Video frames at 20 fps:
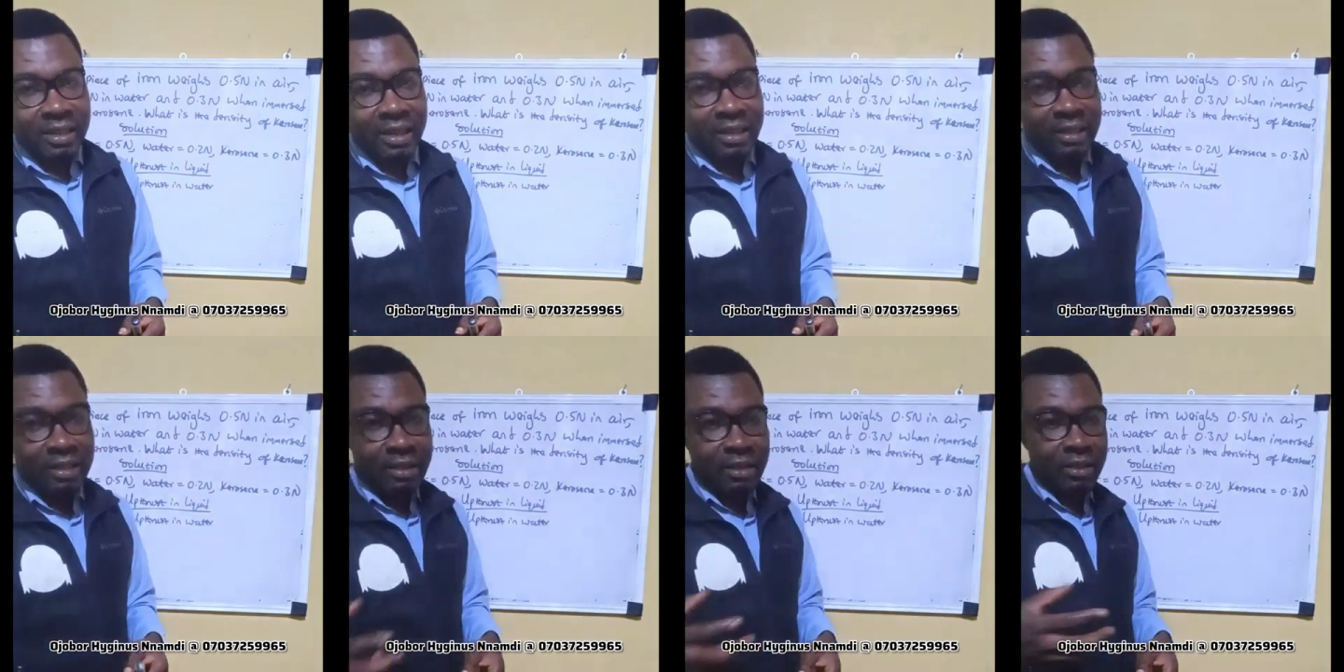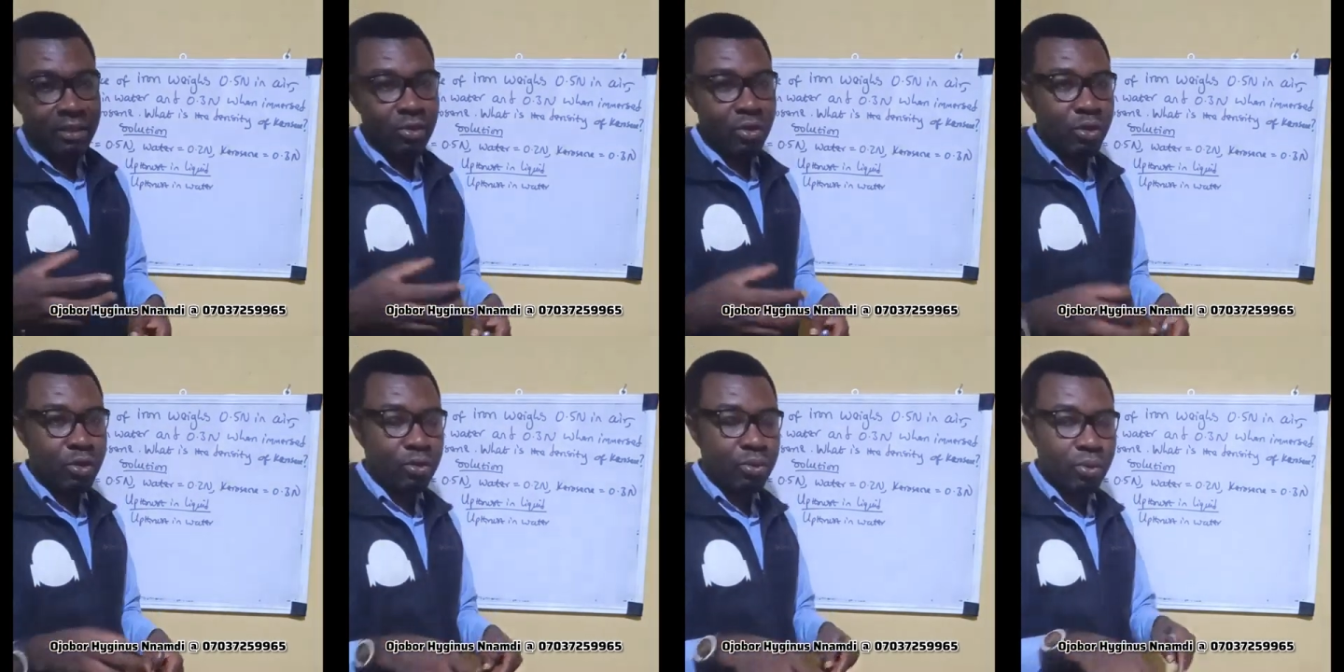that it is
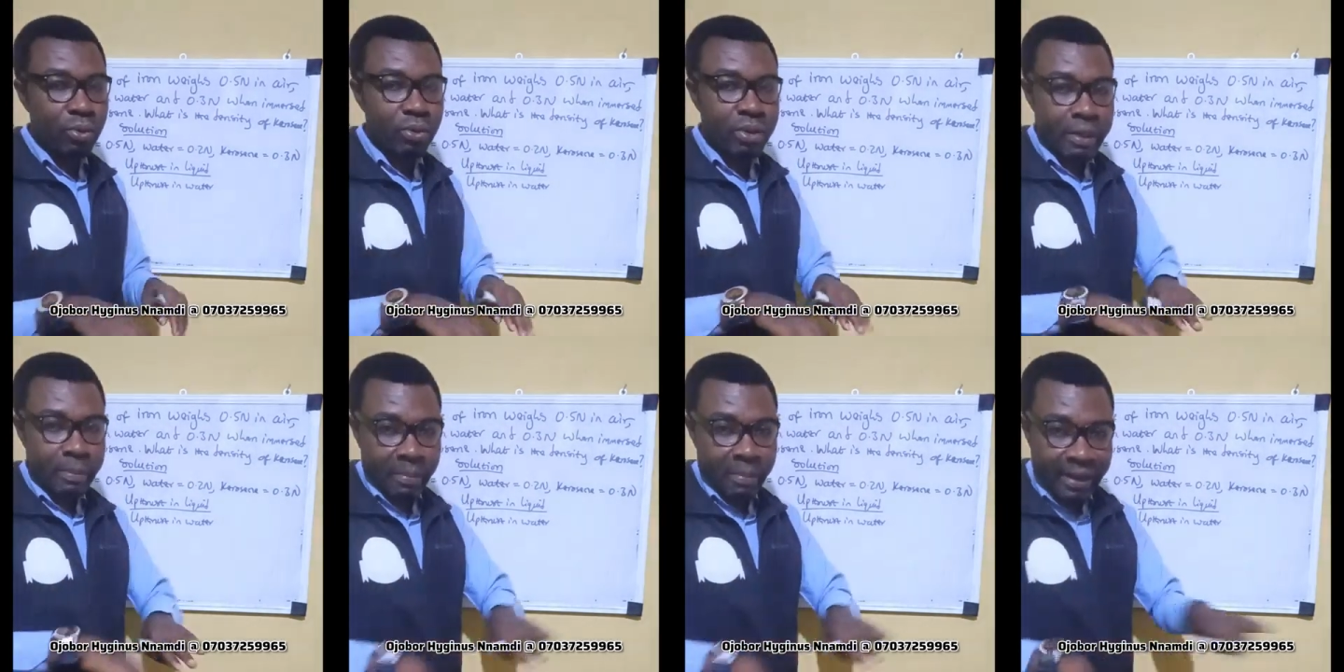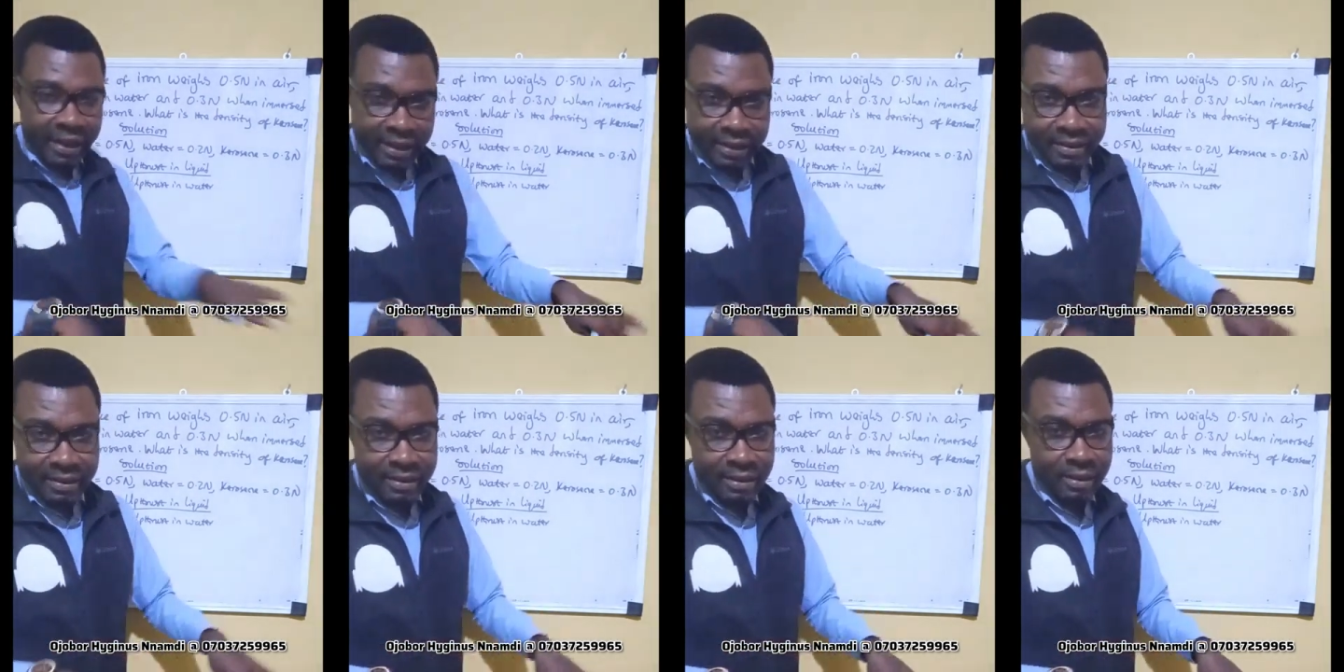going to
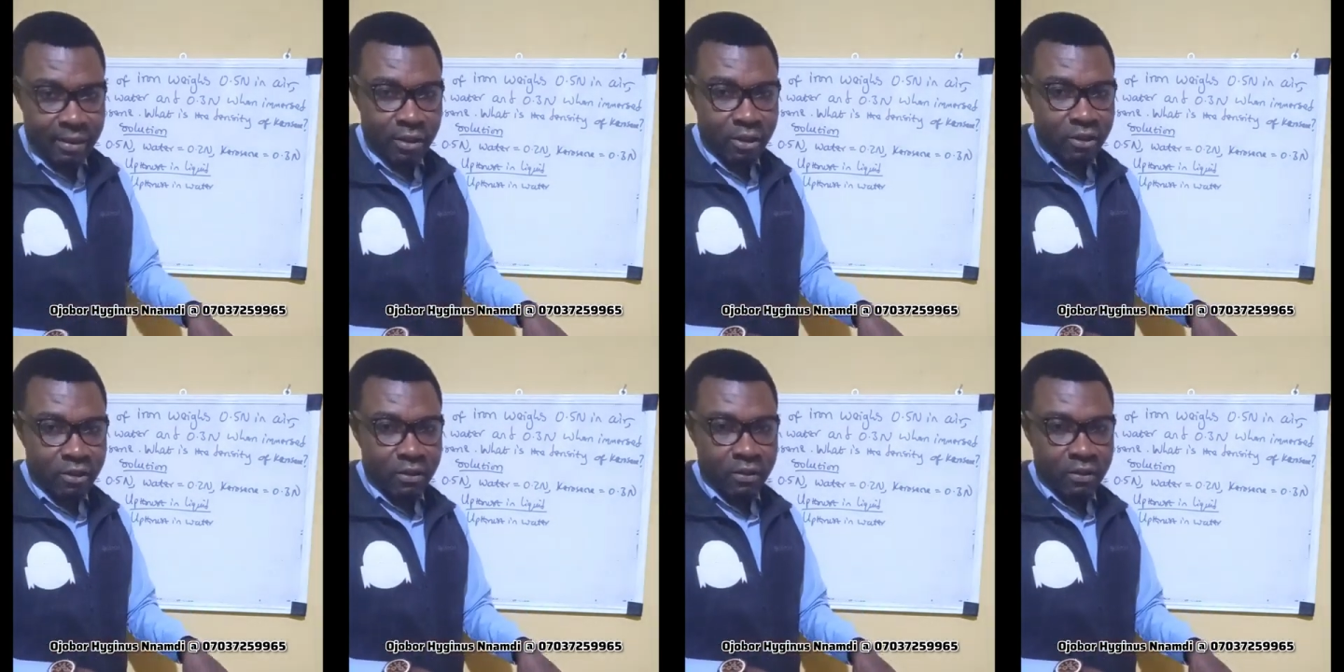replace,